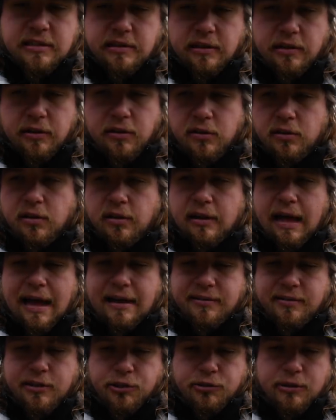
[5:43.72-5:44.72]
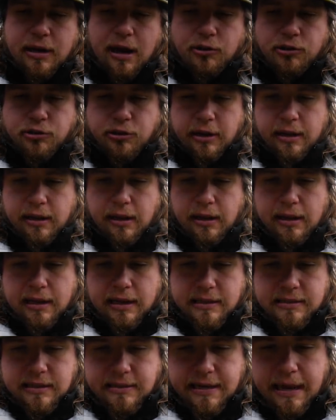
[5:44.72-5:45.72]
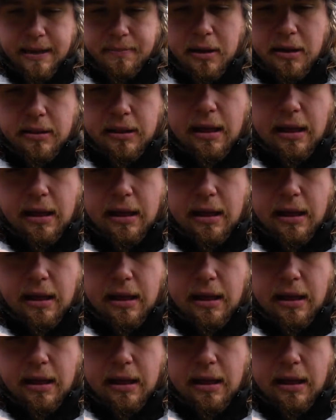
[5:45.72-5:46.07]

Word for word: is a little Alaska trout trick, is I take my